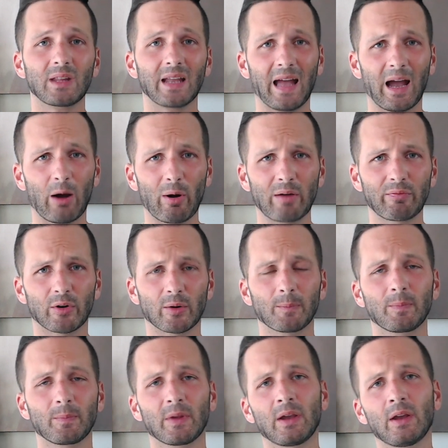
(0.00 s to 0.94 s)

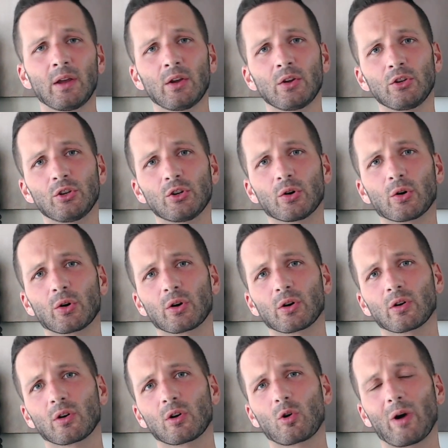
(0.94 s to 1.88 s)
However,
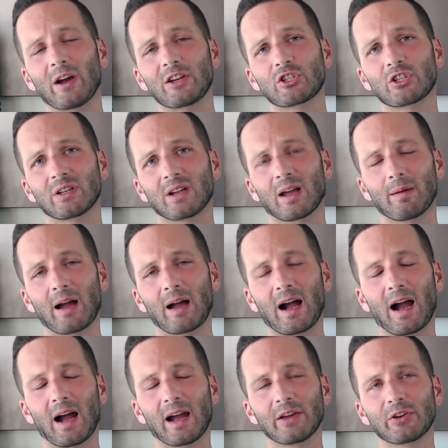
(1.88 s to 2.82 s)
your question,
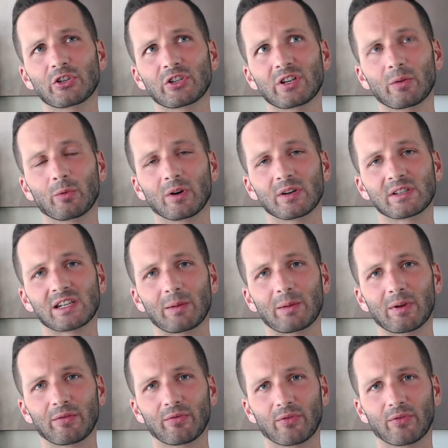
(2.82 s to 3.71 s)
I understand where it's coming